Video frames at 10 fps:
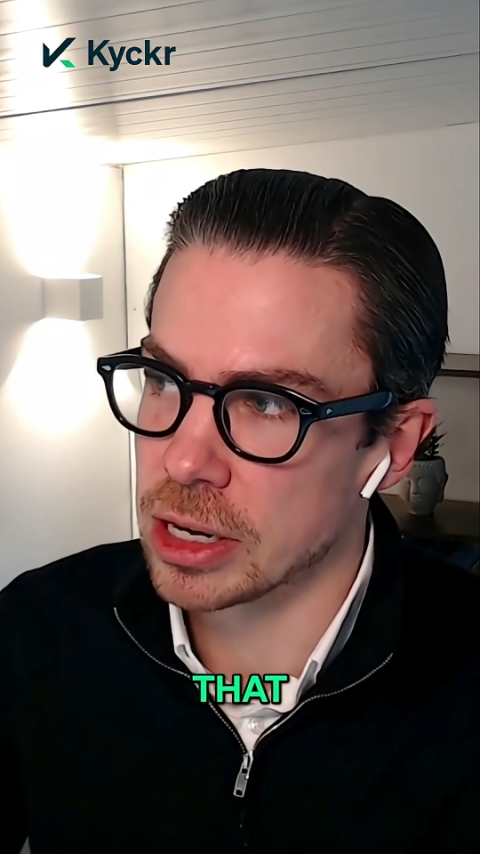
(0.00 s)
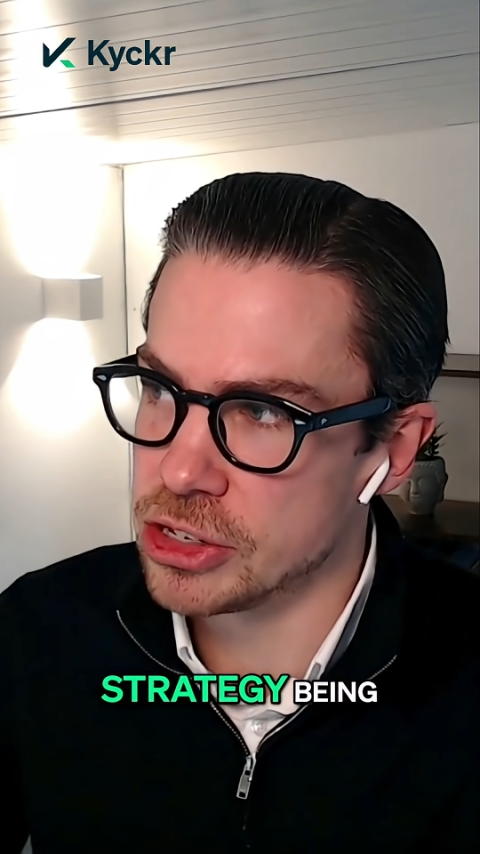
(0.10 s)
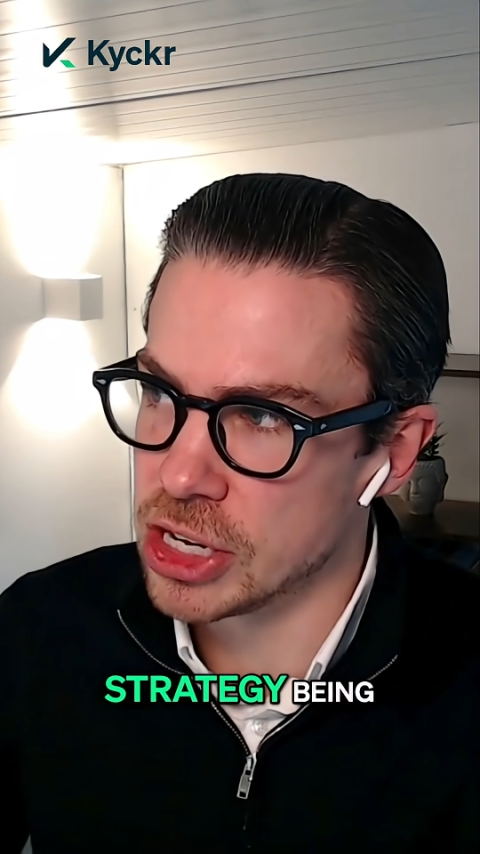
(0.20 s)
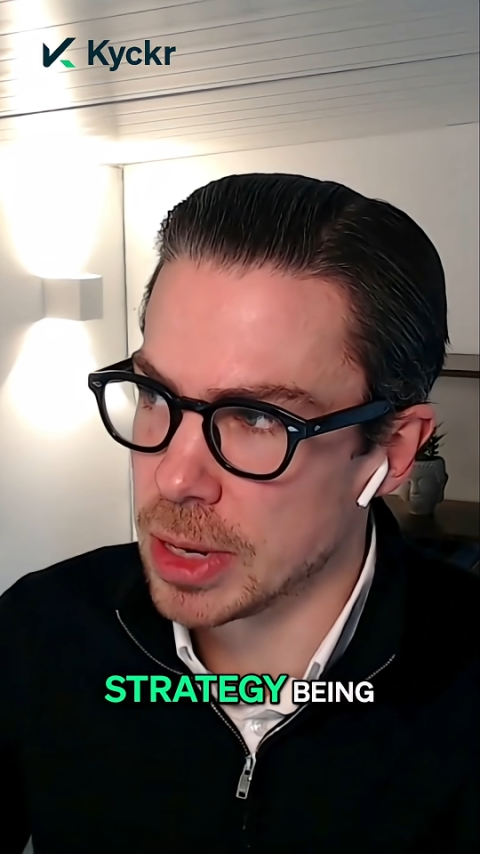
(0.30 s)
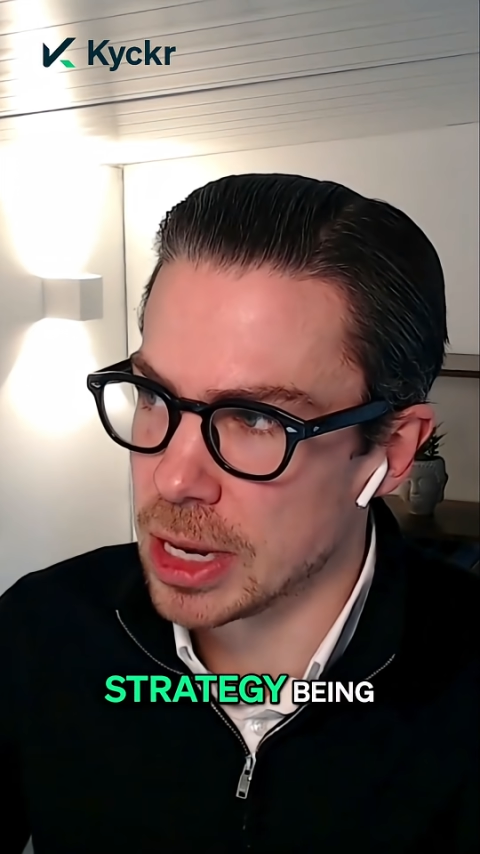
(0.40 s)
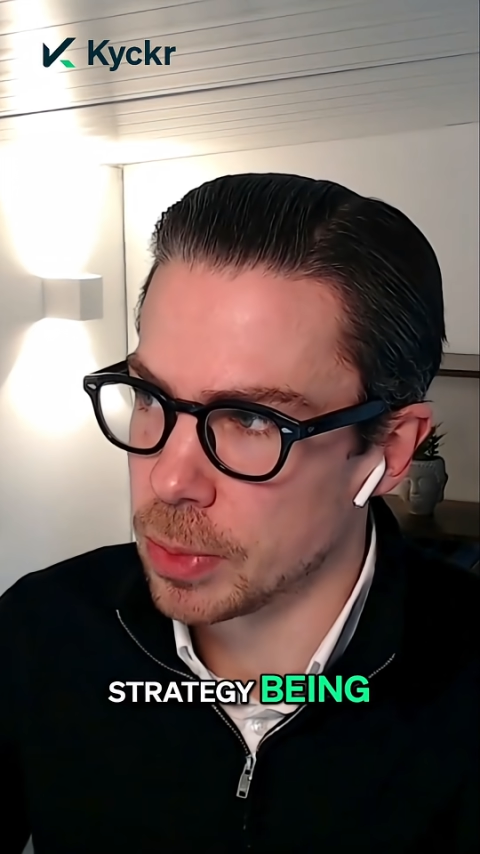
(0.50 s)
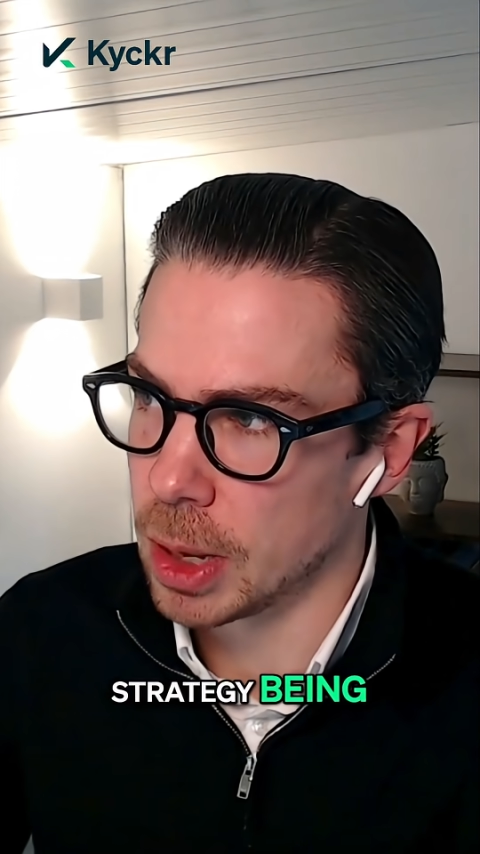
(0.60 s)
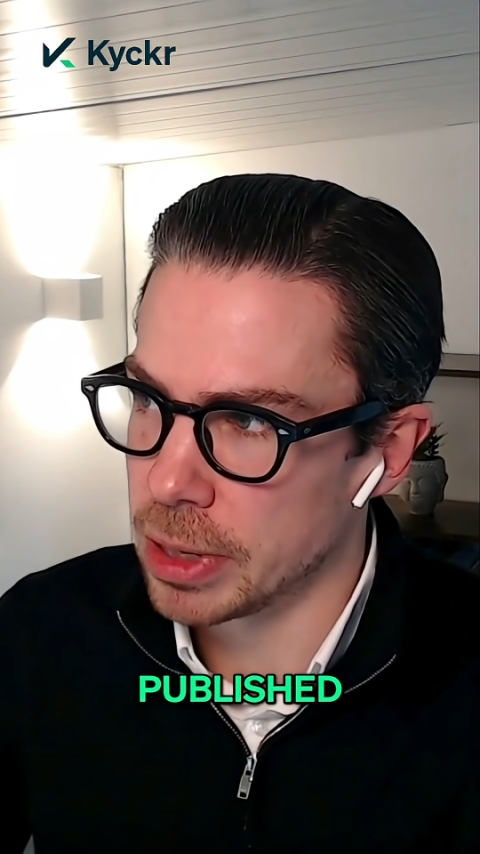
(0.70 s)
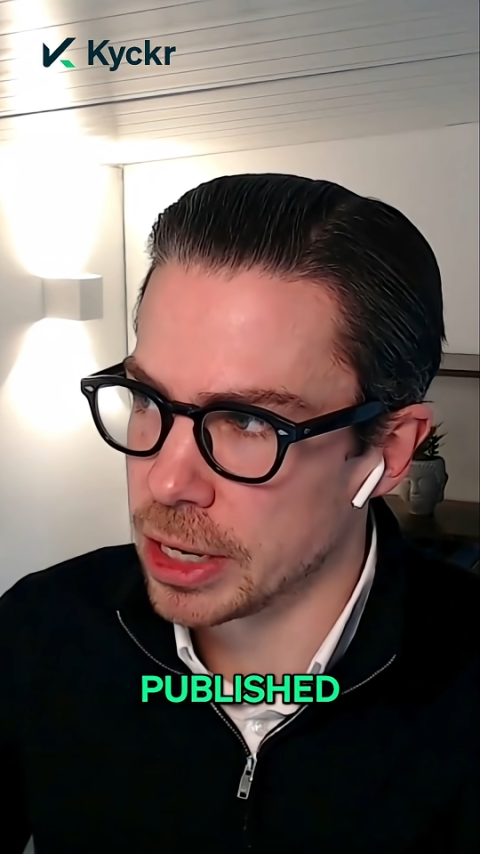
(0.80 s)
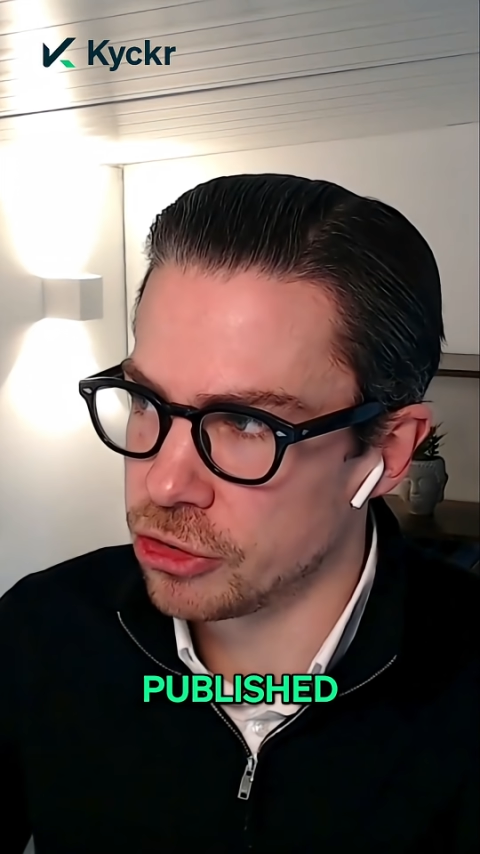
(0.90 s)
strategy being
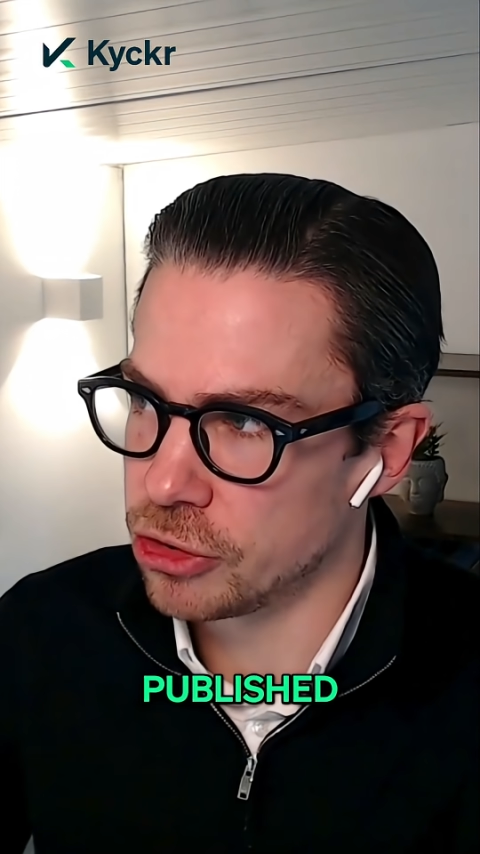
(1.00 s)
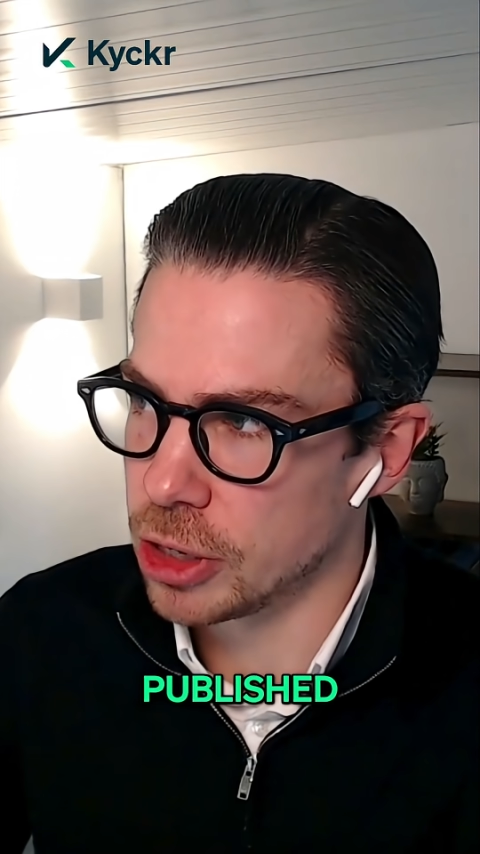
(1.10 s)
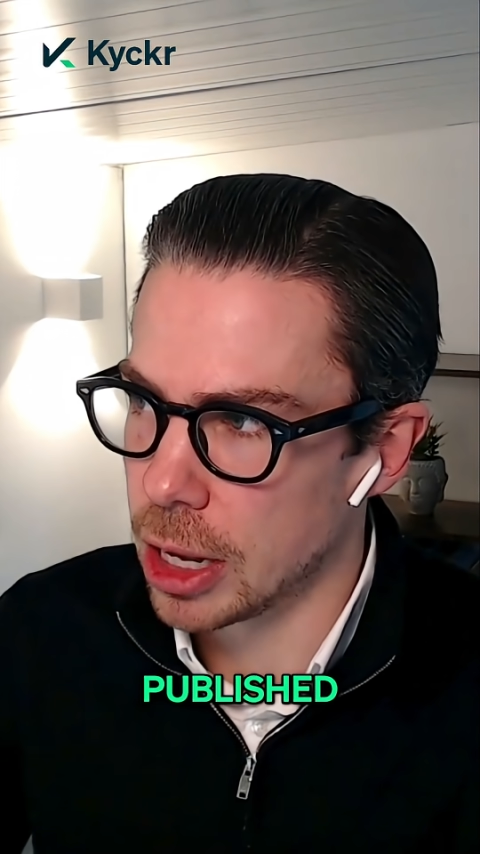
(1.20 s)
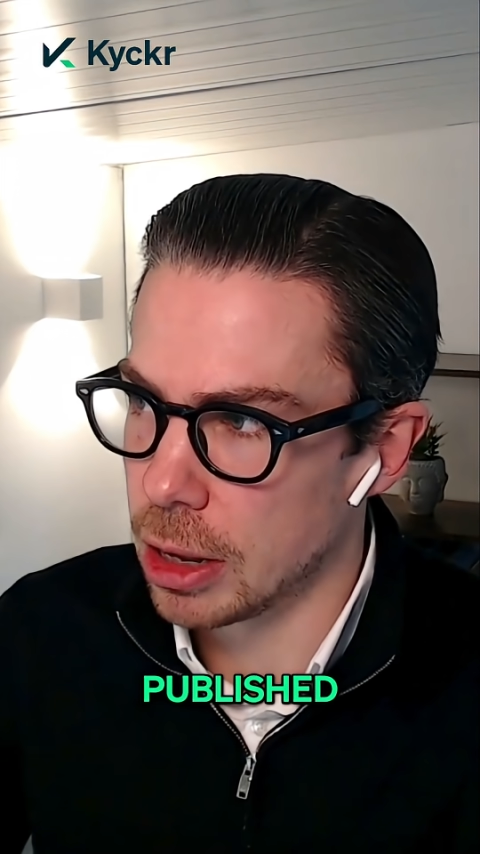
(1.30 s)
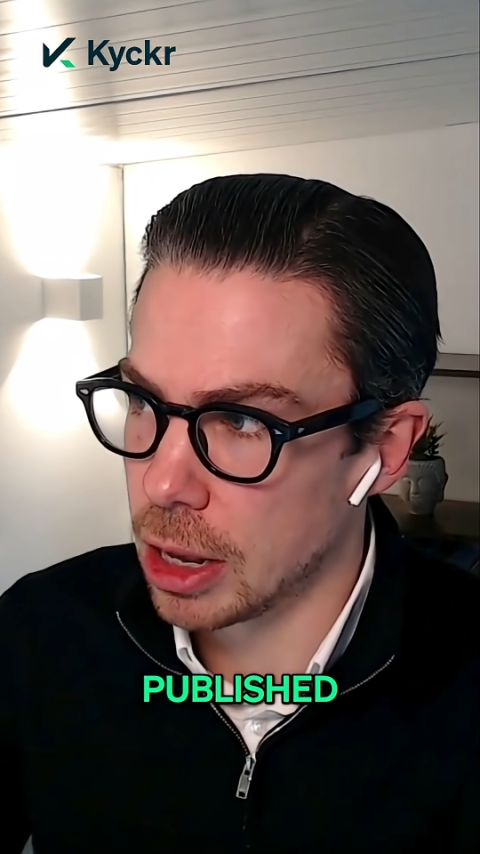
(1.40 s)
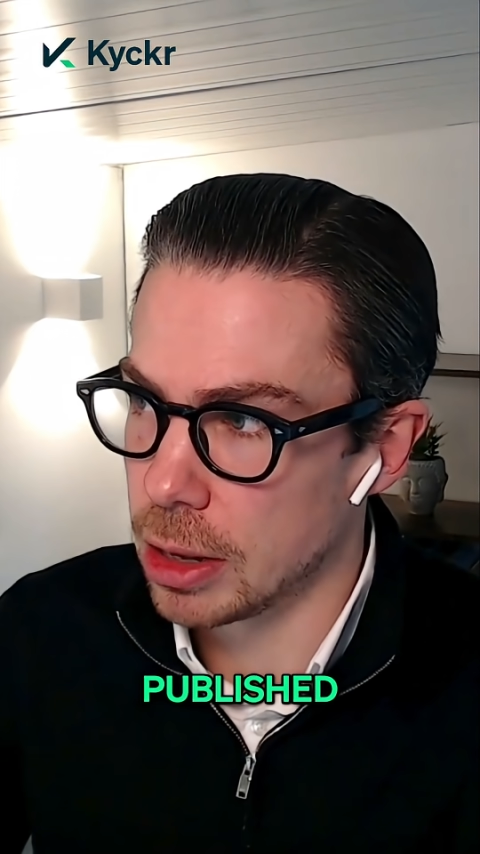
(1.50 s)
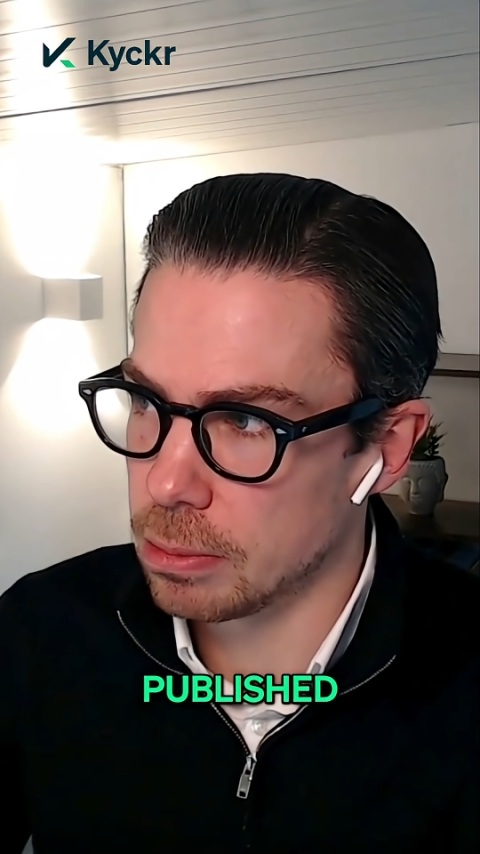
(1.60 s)
published, uh,